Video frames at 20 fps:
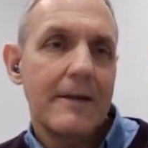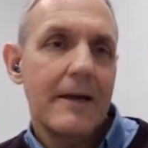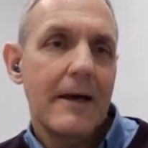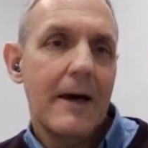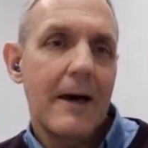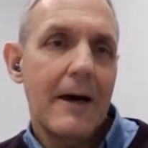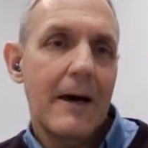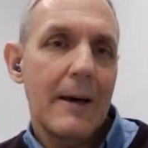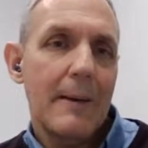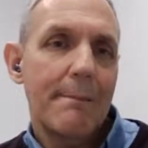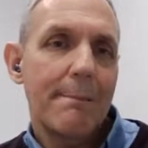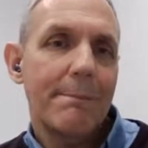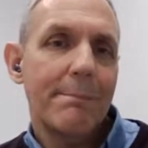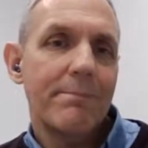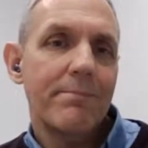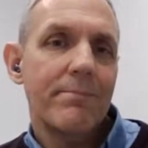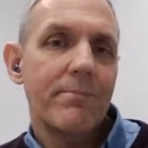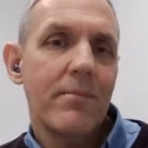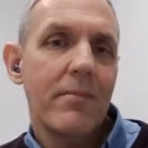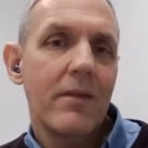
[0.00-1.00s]

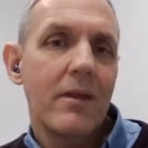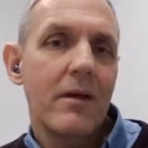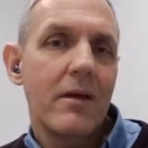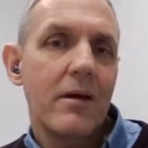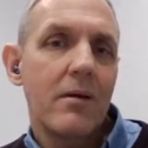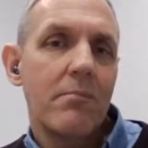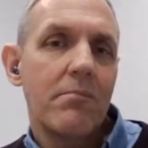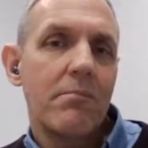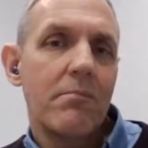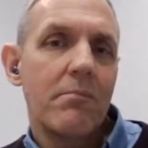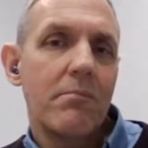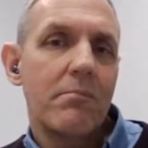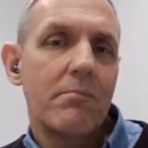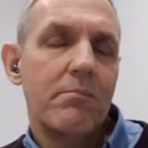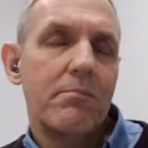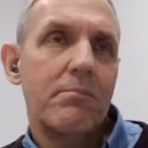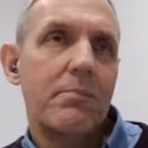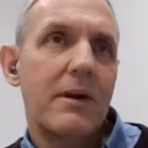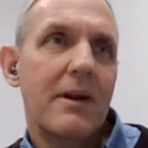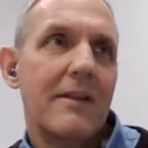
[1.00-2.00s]

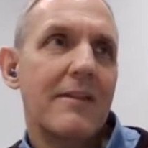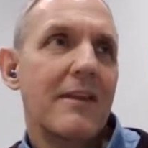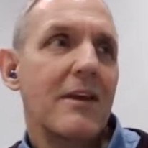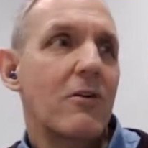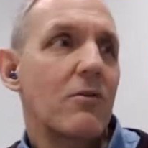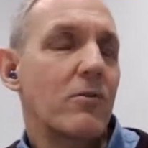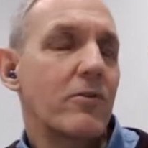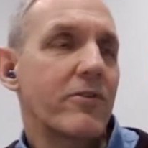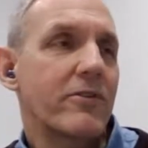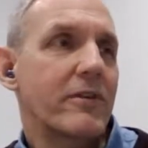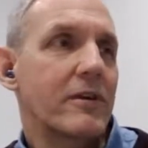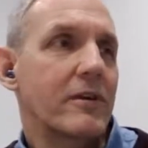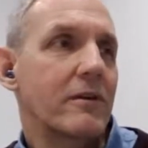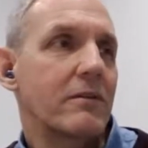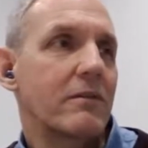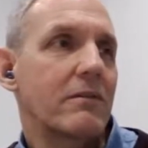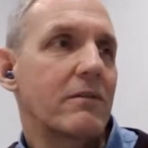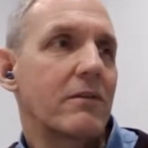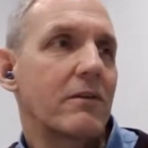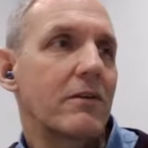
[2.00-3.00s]
But I think
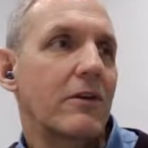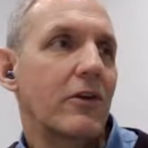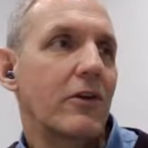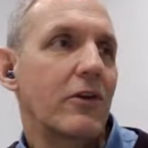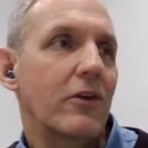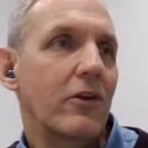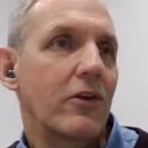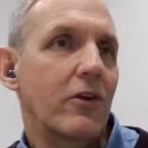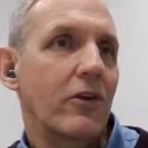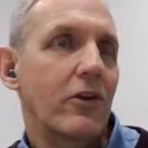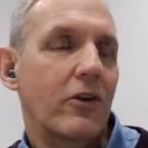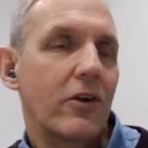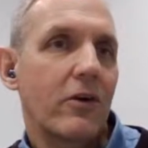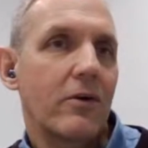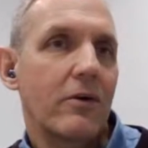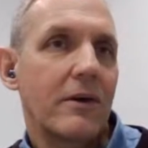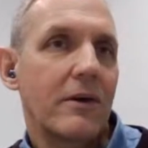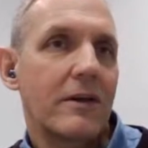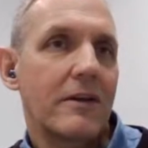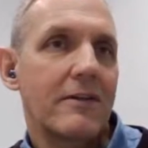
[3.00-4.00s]
also,
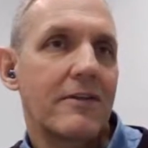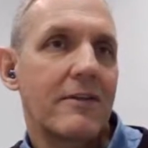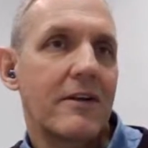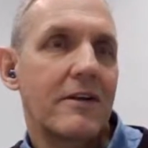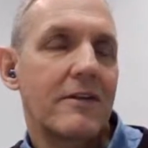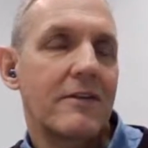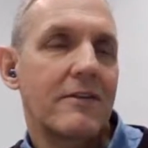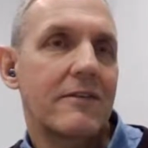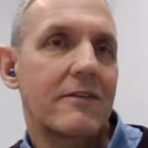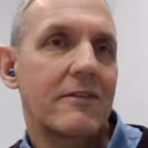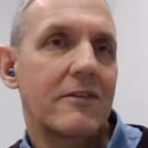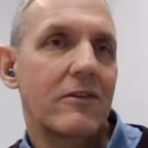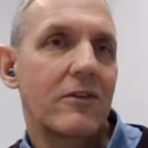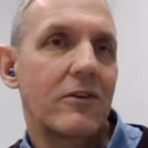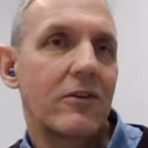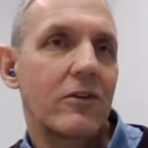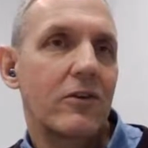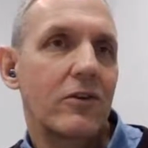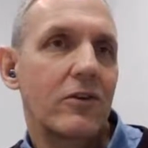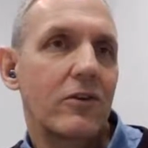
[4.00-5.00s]
it's
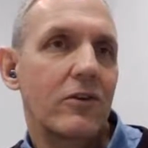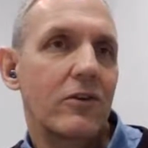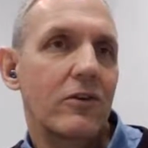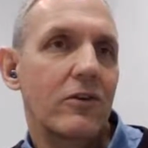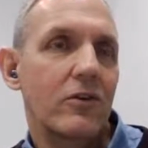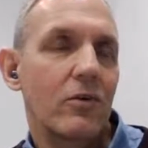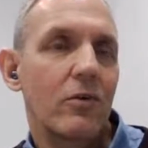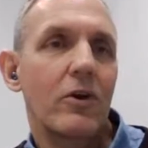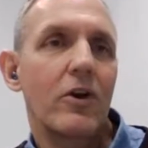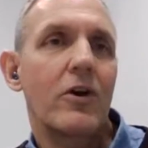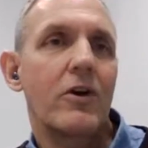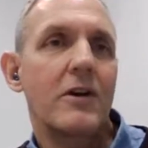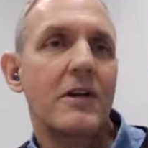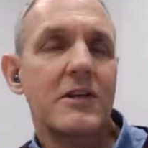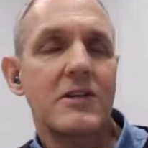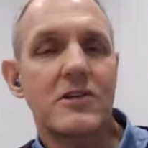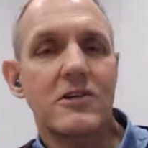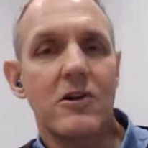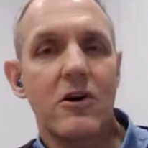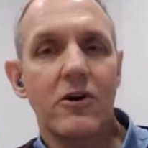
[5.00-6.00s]
your learning
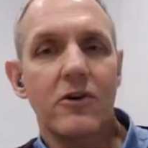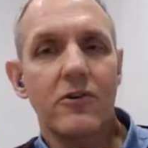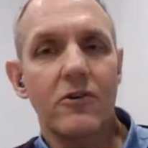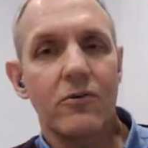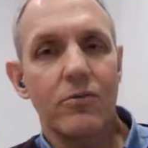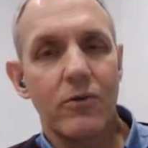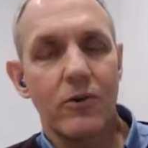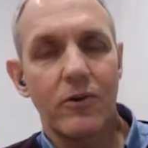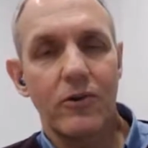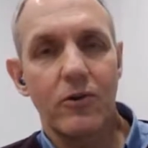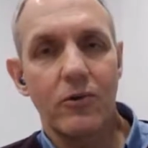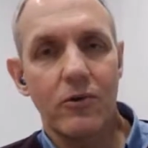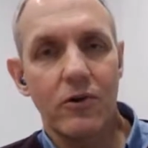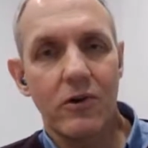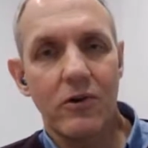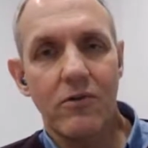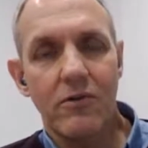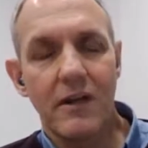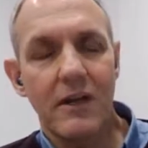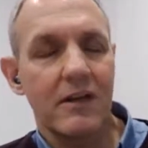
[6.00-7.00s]
started with your
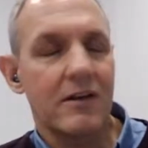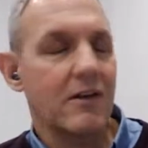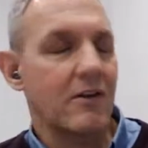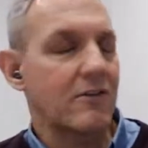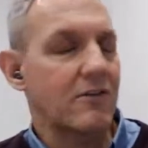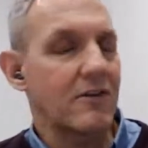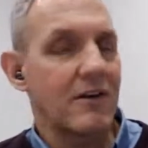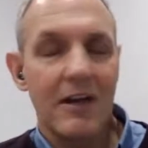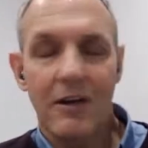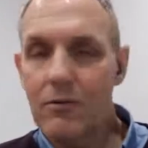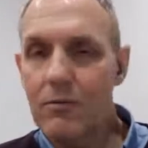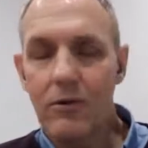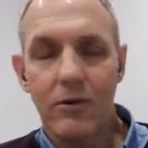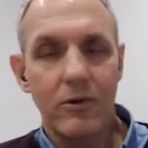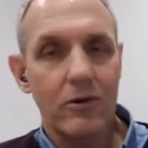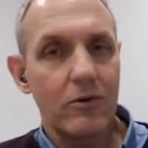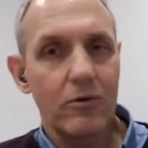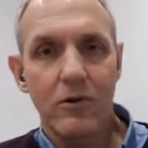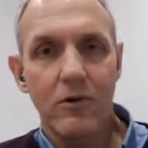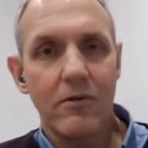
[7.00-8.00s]
degree, it doesn't end with your
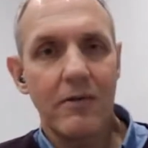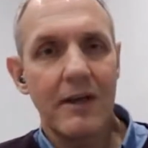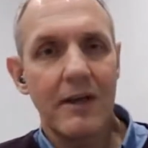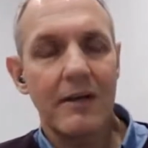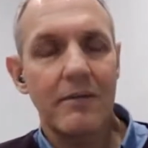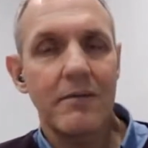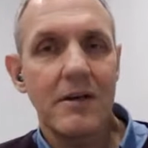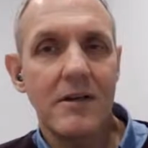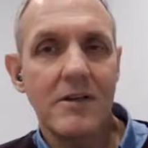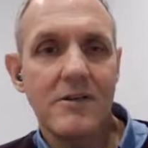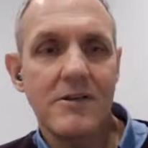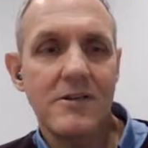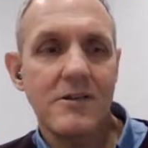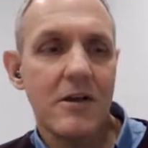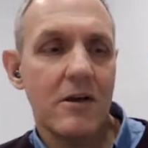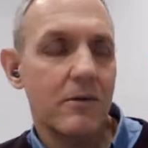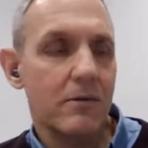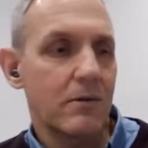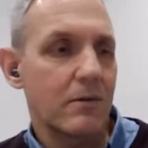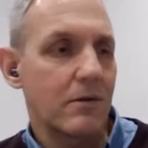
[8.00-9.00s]
degree. And
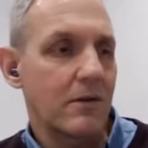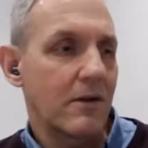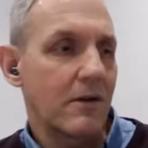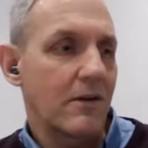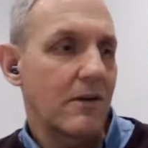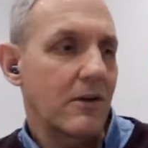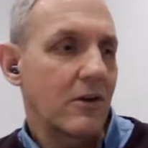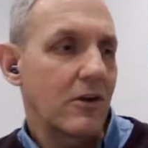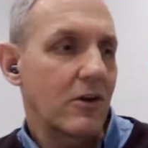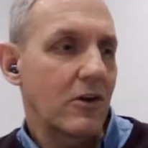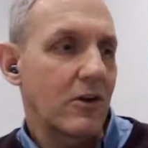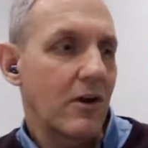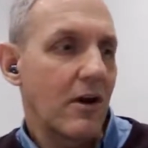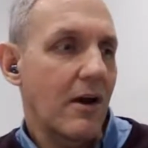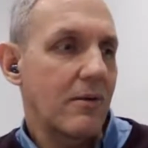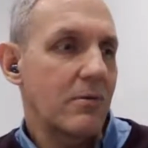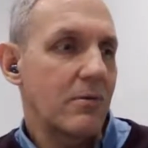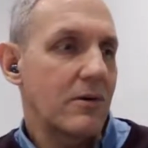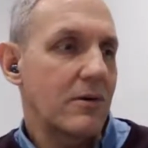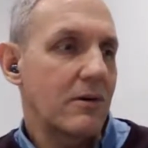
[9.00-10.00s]
so, I
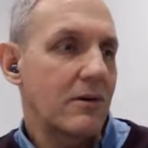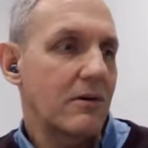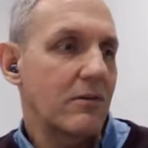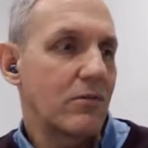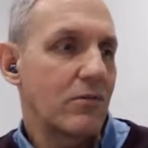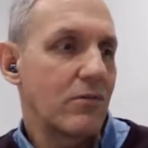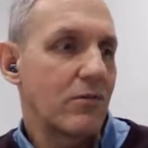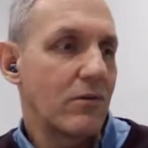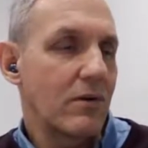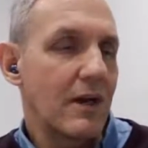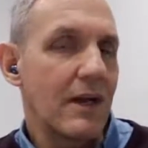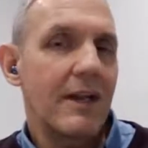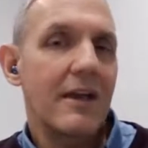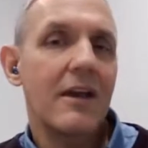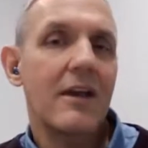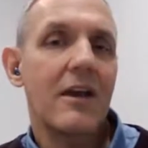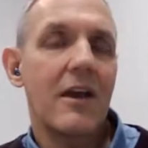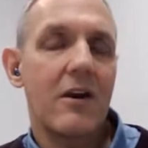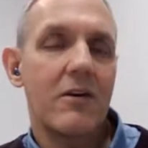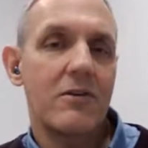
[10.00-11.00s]
would really
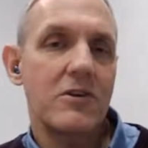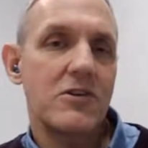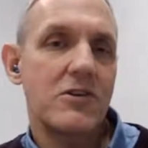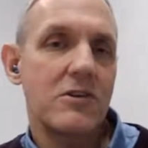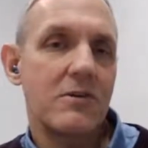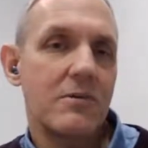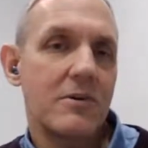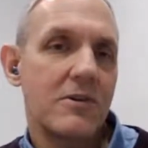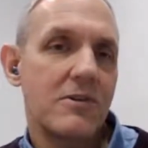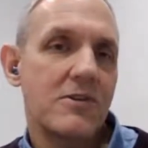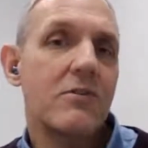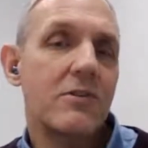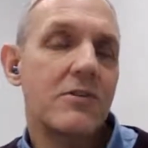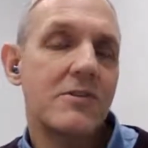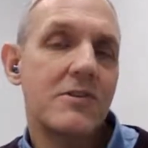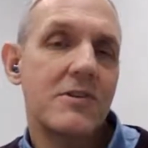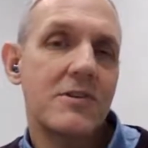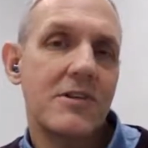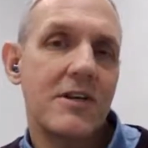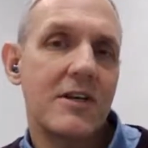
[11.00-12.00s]
encourage you, and as a strong
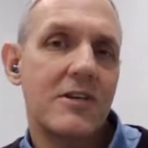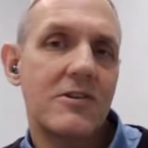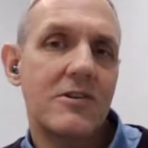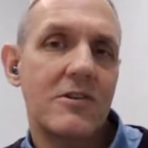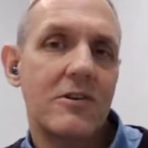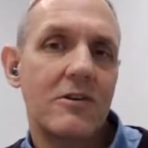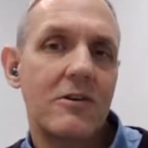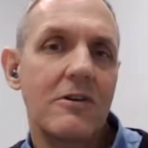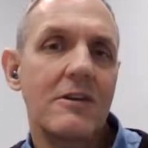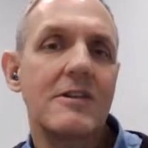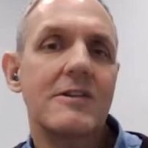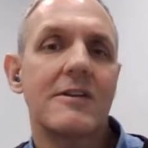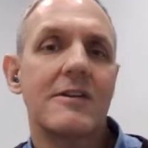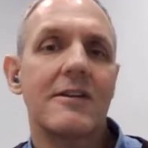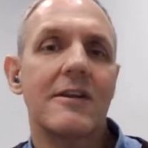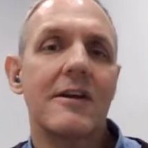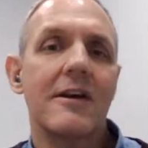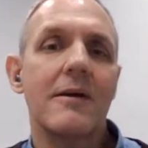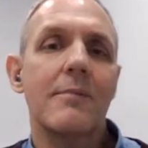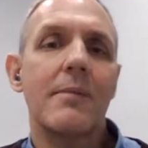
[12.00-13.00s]
suggestion, you need to
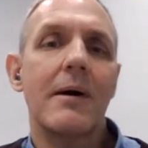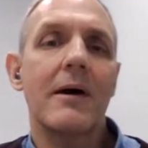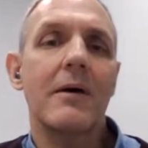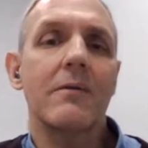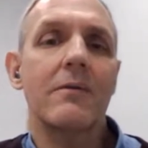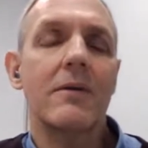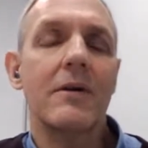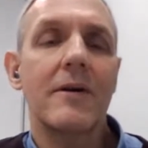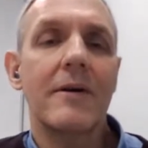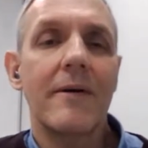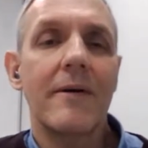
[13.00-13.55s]
think about